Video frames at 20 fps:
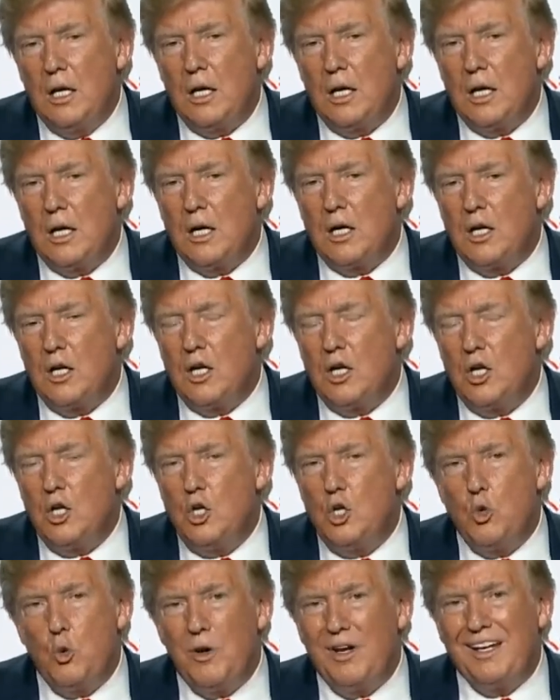Uh,
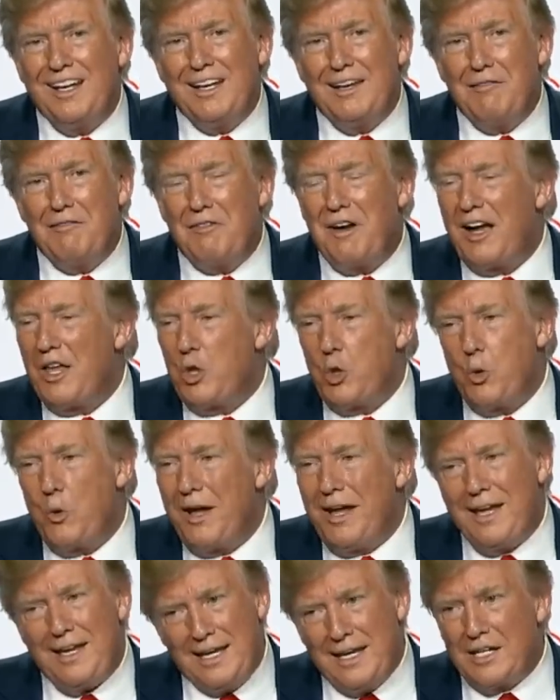do we live either
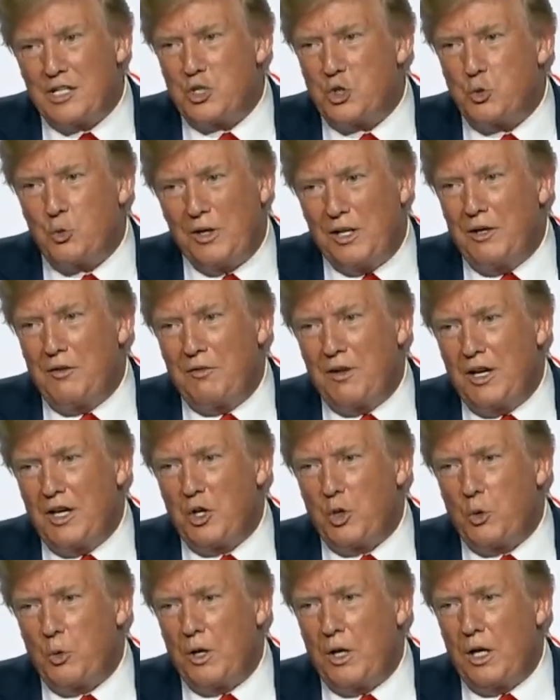way? Yes, we live
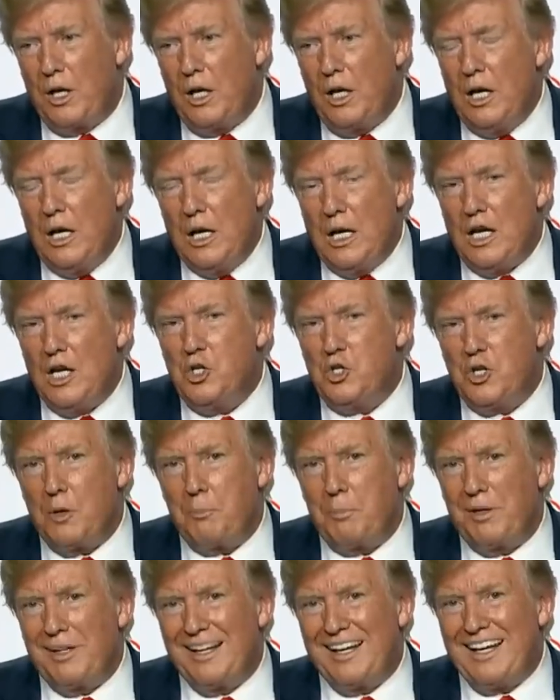either way. Is
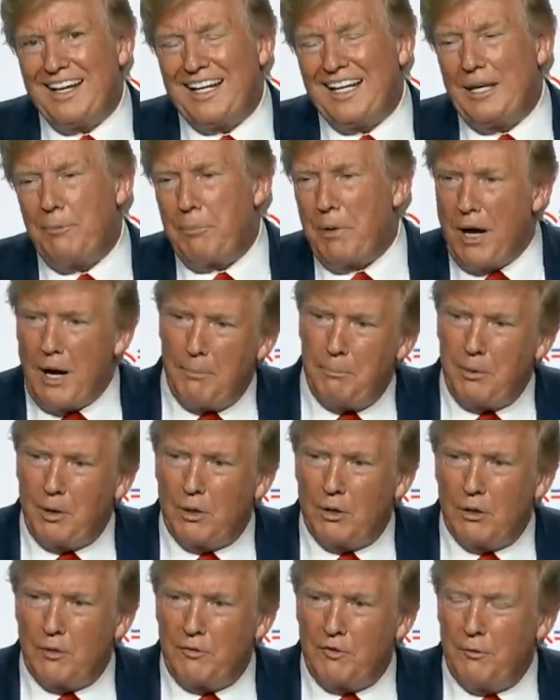it politically
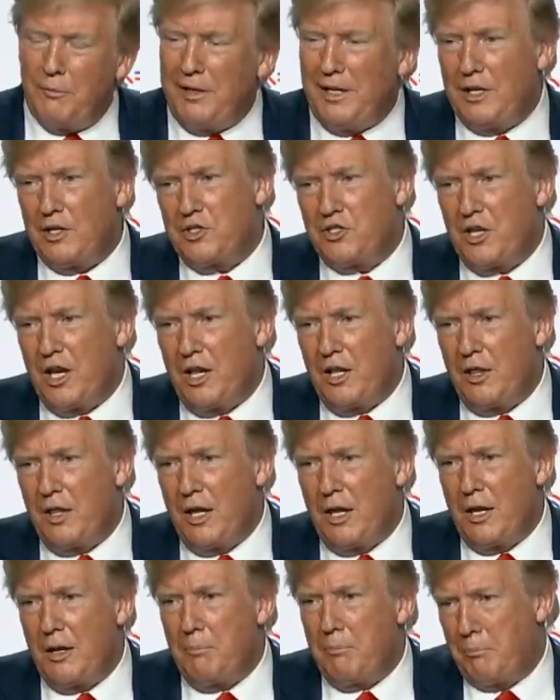popular for me to say
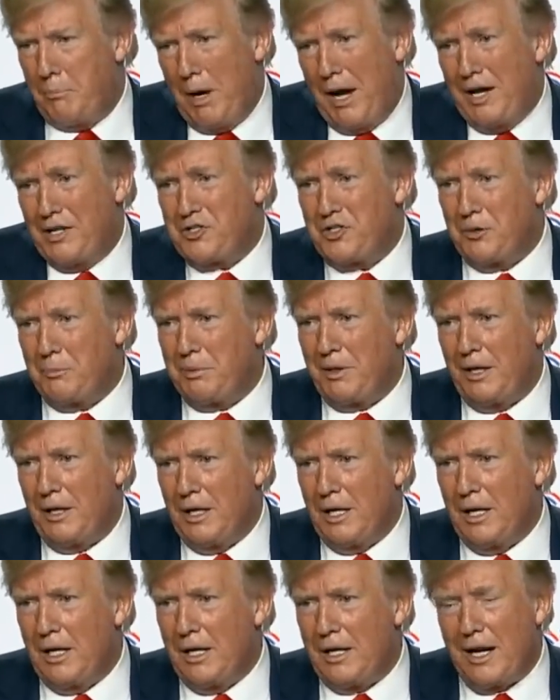that? Possibly
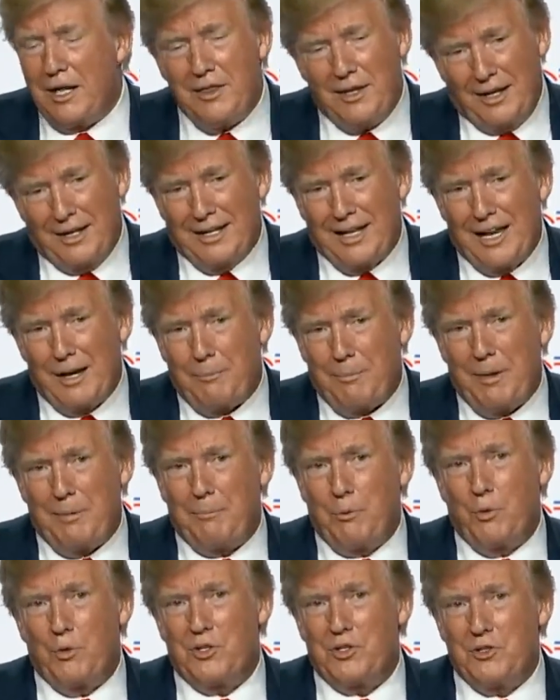not. I think a lot of
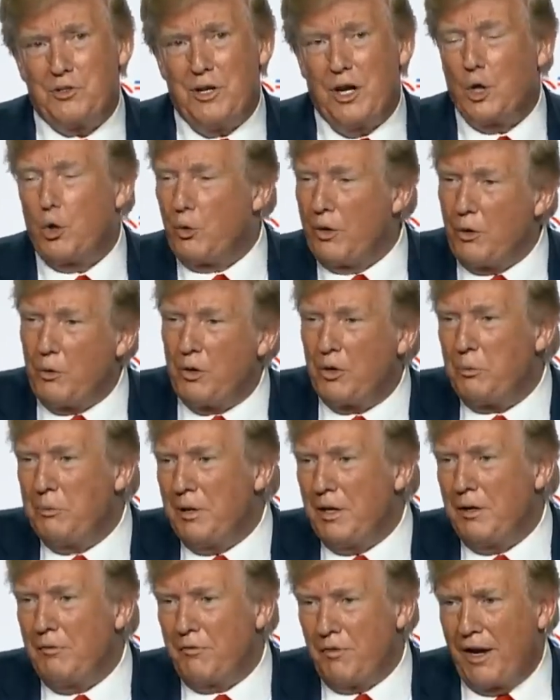people would agree with
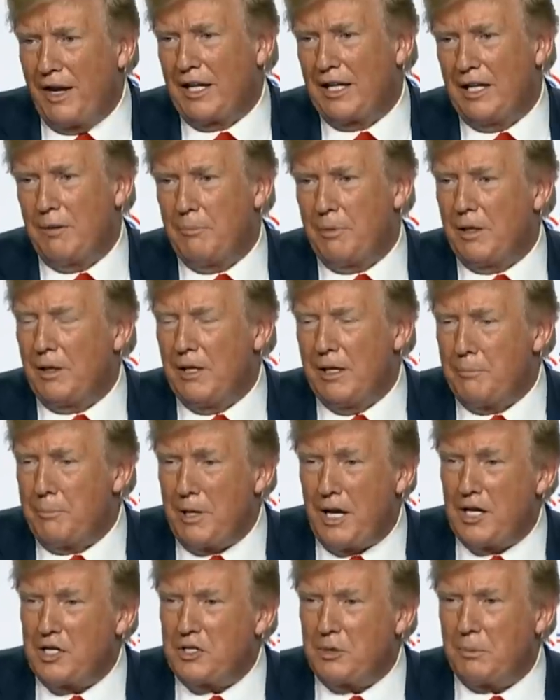me, frankly, but
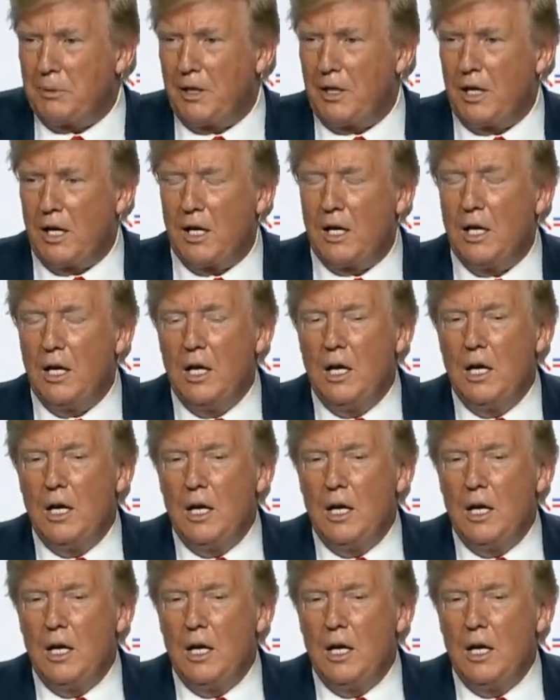possibly not.